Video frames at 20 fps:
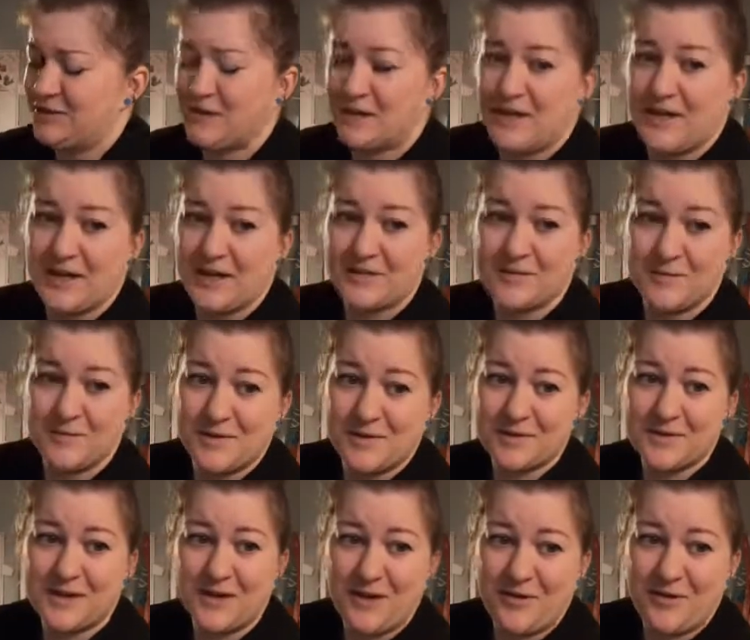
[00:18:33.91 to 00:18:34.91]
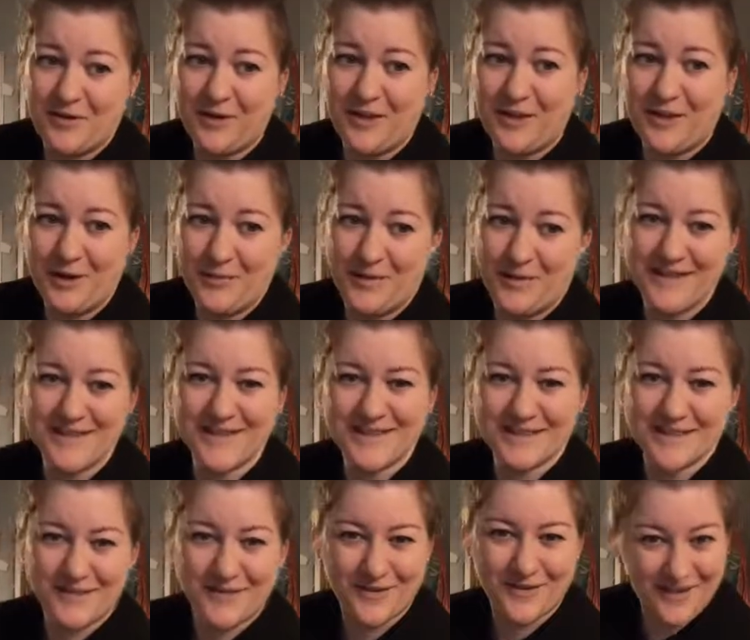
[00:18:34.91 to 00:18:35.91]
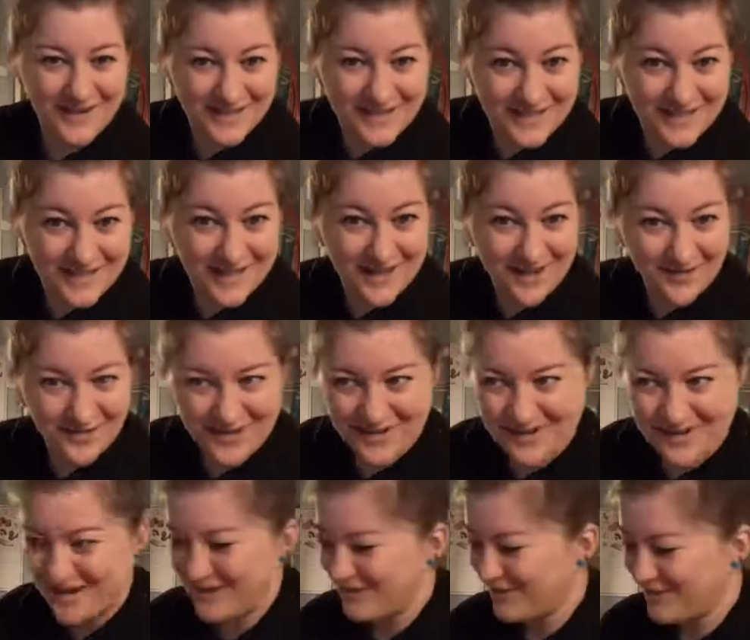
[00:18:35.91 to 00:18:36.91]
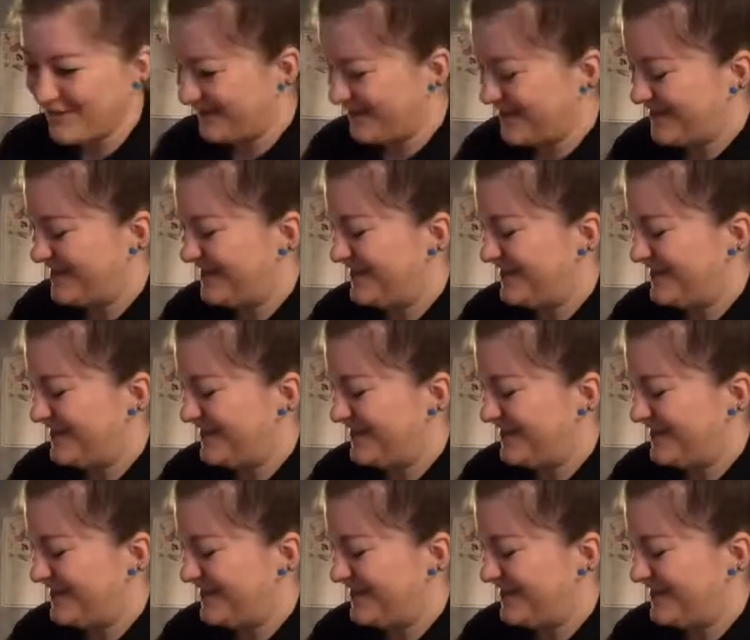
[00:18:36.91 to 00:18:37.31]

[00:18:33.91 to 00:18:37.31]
gonna get some of this off a little bit because I forgot to get out a knife.